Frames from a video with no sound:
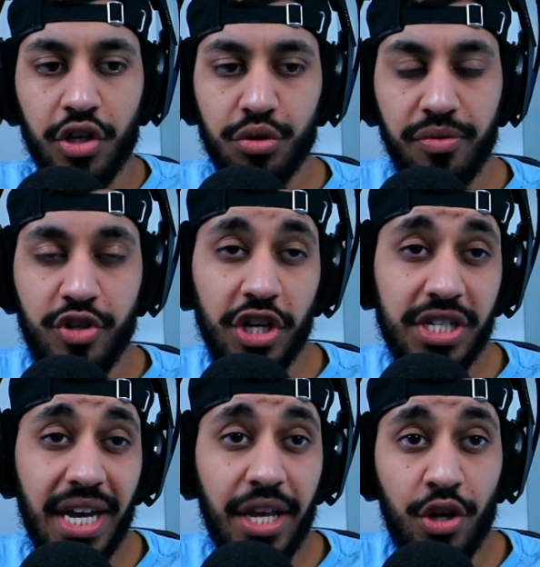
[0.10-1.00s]
So we've
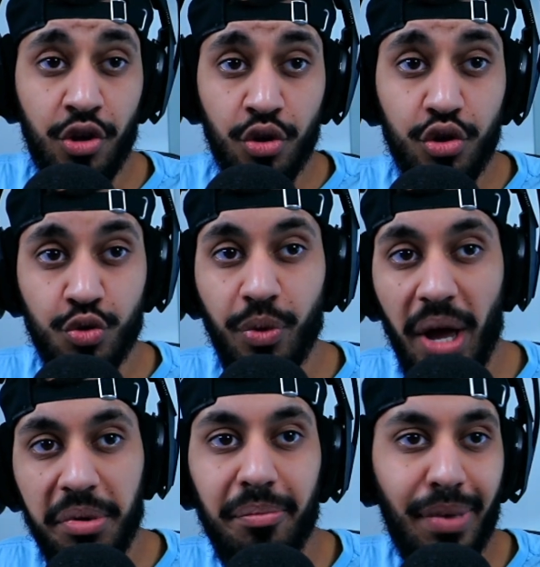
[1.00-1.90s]
just had a huge
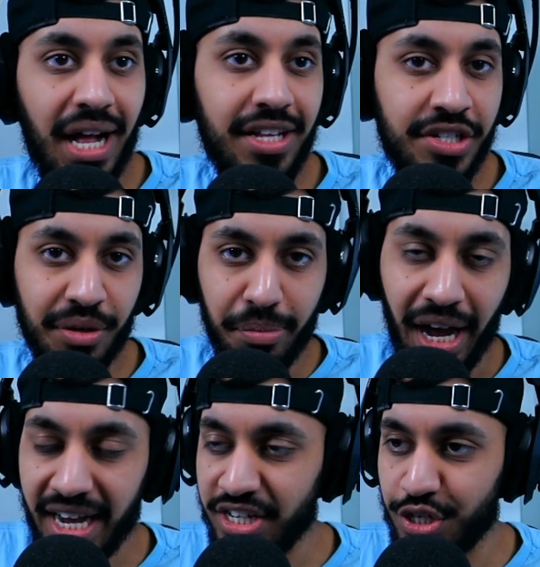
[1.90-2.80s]
weapon balancing
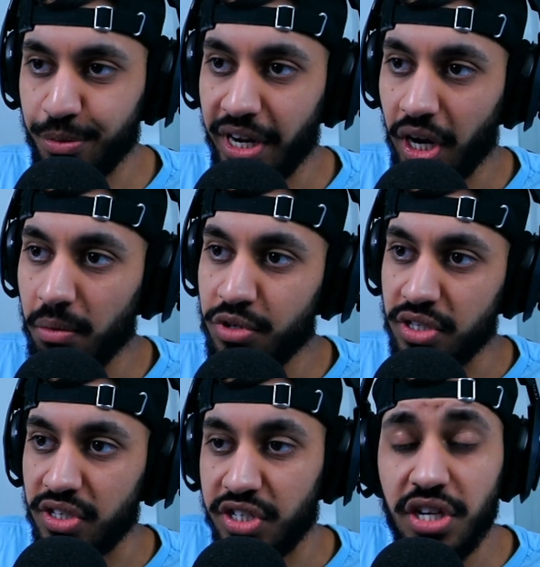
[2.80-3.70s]
pass when it comes to
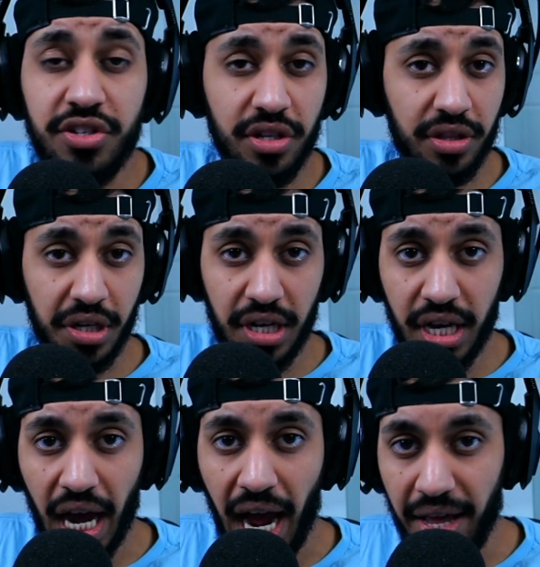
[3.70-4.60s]
the Season
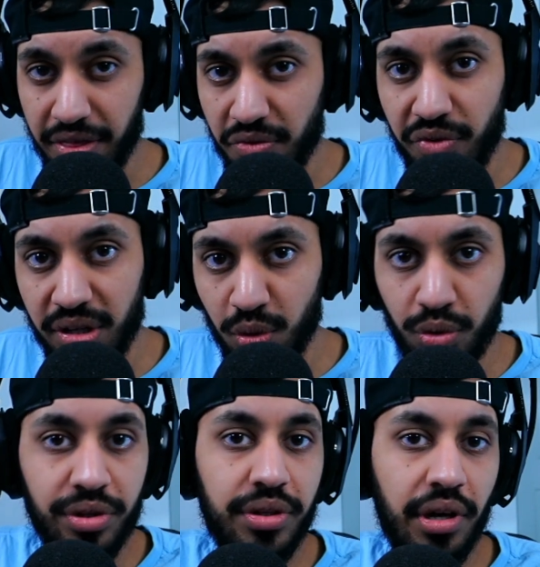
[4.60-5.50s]
3 and the
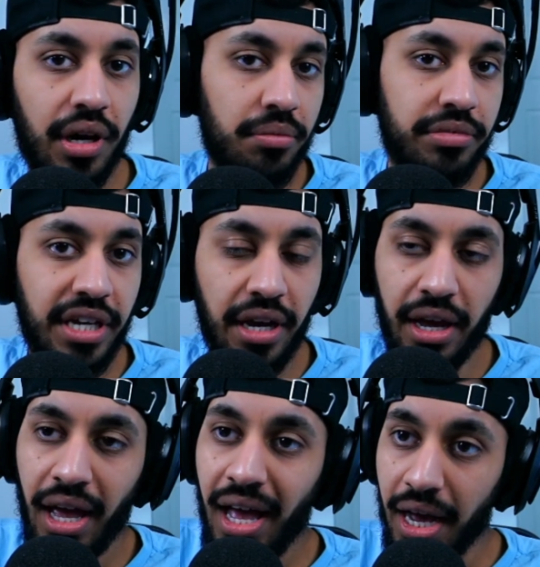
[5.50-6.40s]
Reloaded
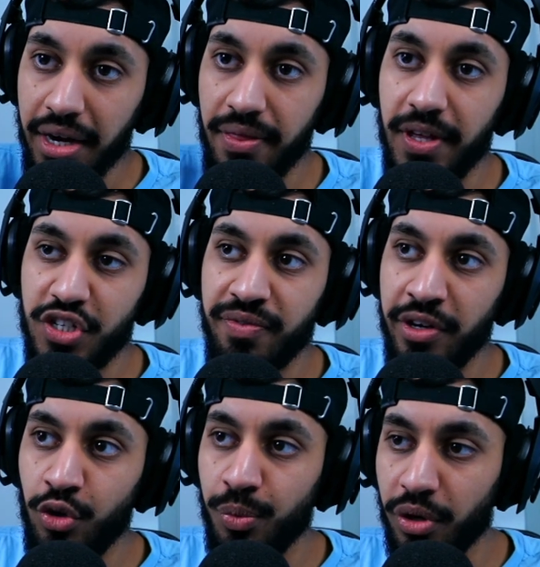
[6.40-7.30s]
update, and in this
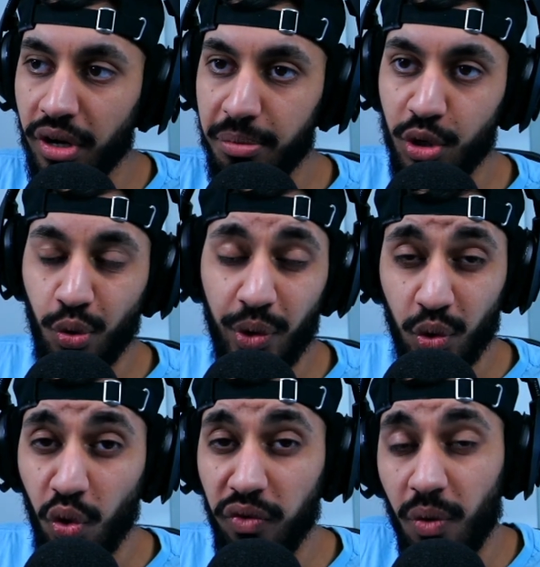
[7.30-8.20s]
video we're going to be going
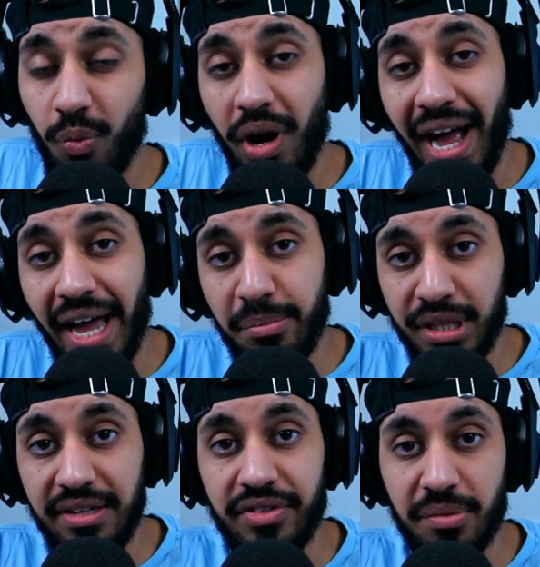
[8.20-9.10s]
over what I
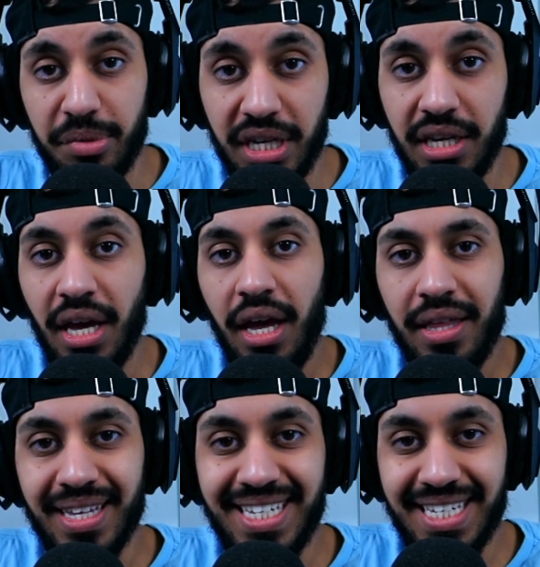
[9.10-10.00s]
believe to be
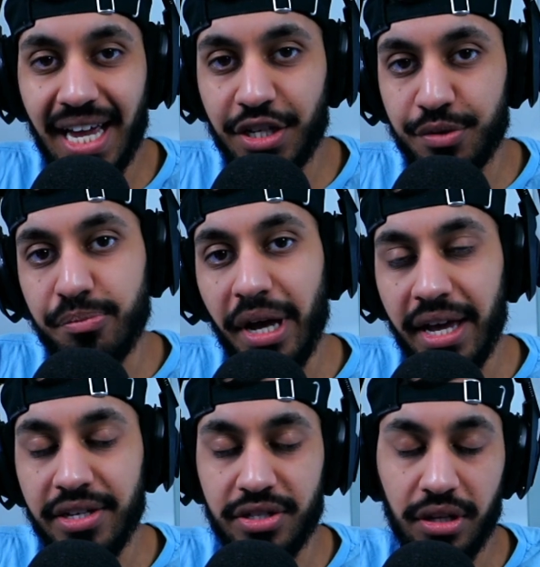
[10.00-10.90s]
the 6
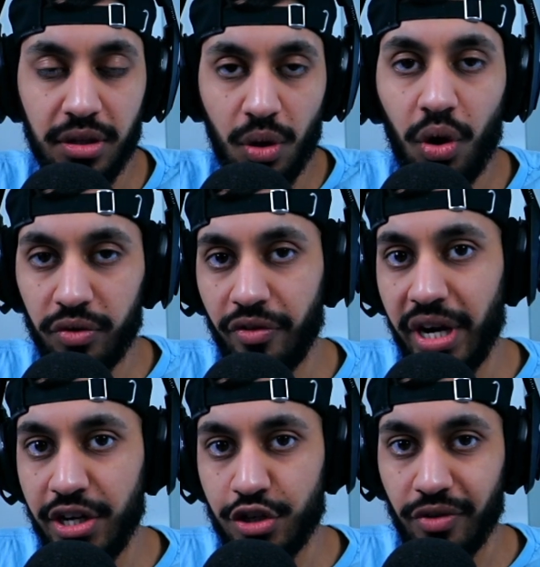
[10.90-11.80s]
best
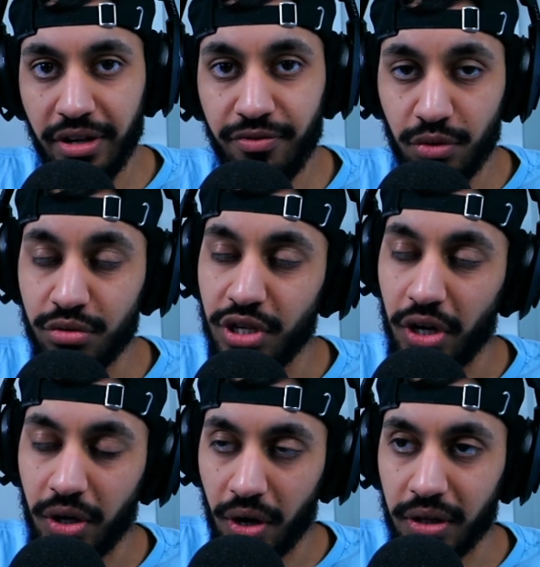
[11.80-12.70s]
long-range rifles that are
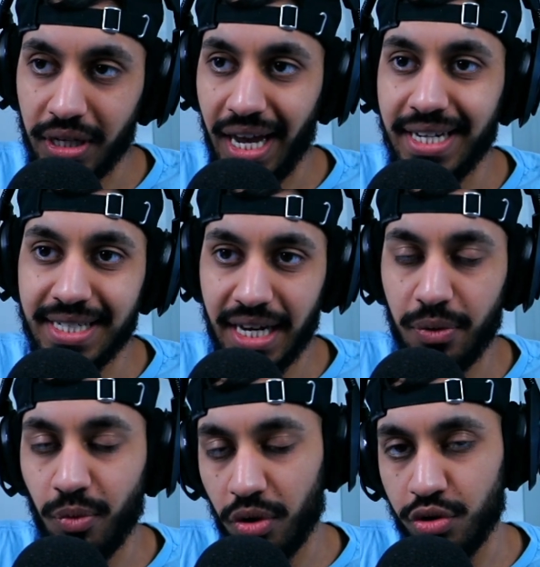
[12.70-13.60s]
currently
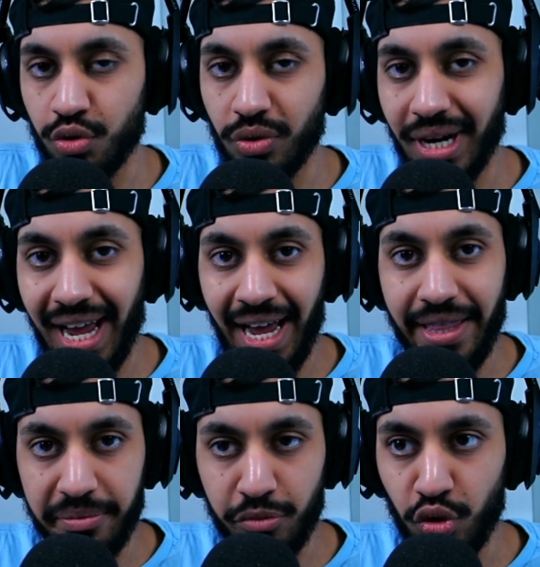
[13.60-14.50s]
inside Warzone
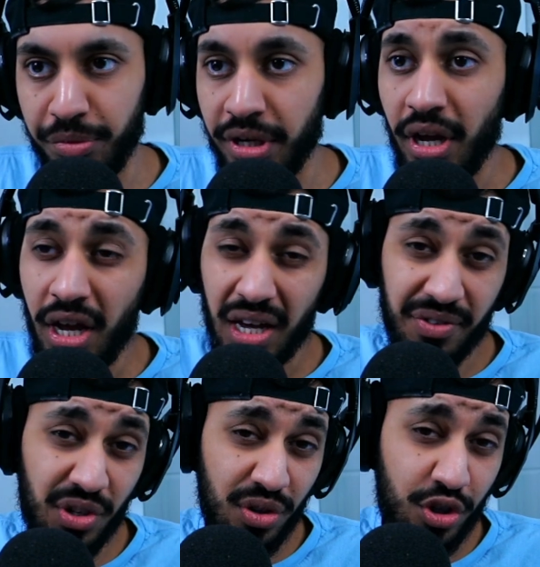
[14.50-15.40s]
at the moment. If
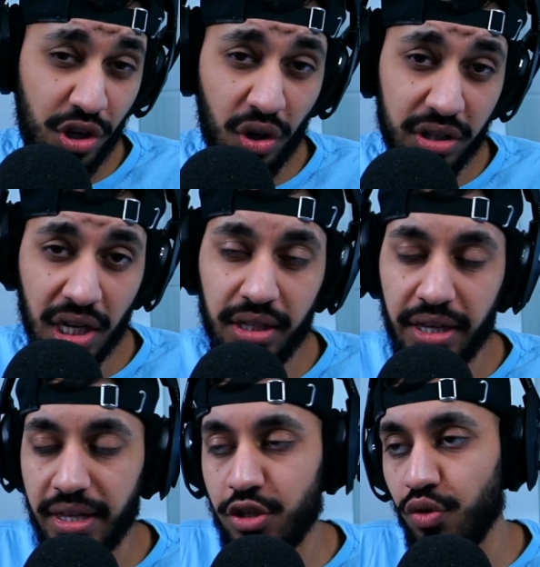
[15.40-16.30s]
you do enjoy content
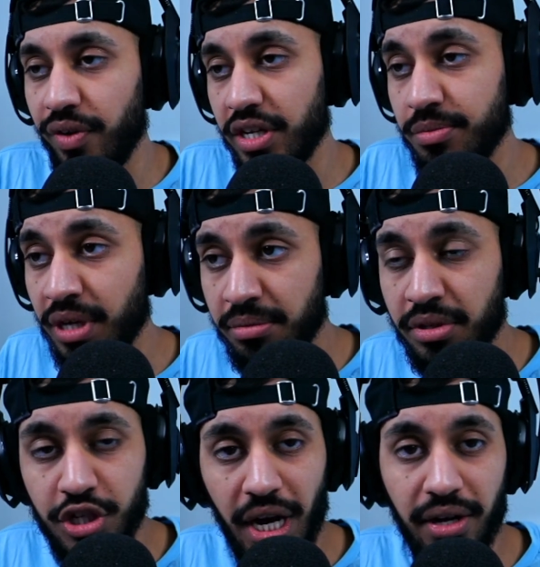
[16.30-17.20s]
like this, don't forget to subscribe to
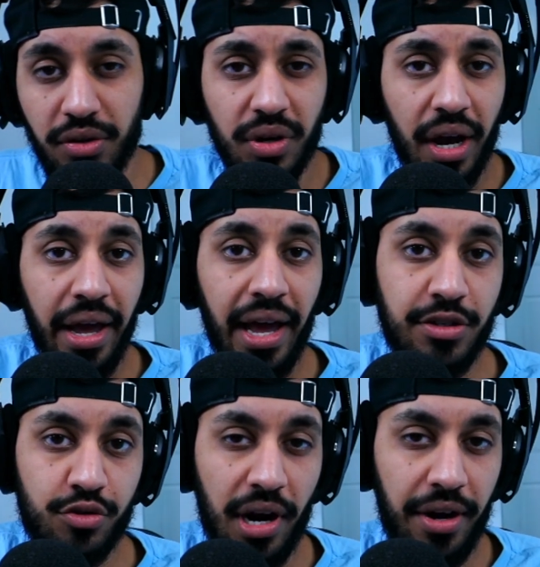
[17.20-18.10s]
the channel
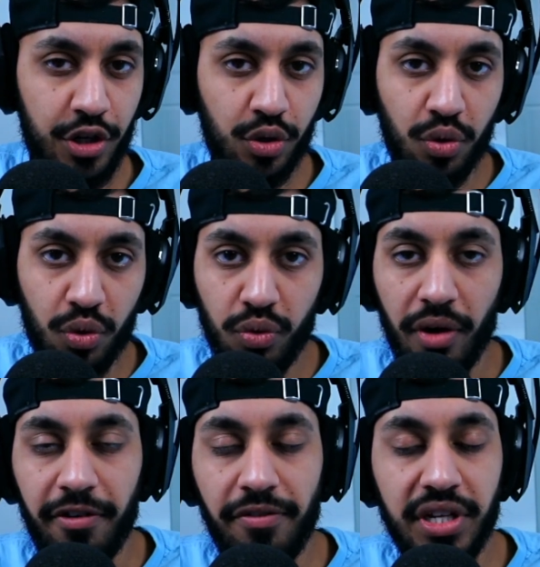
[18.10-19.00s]
as we try to reach our goal
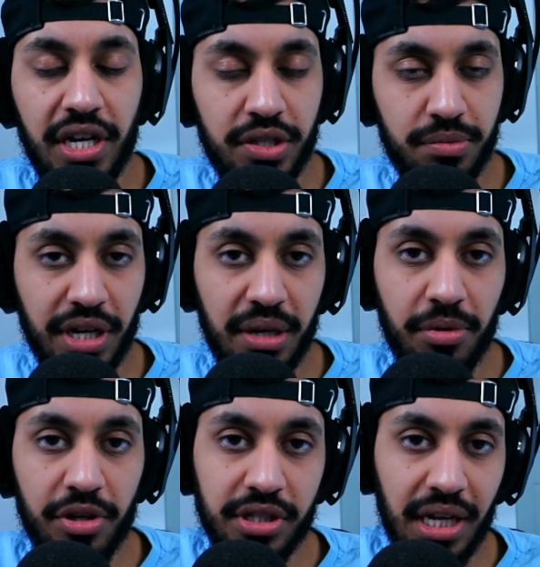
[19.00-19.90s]
of 50k subscribers.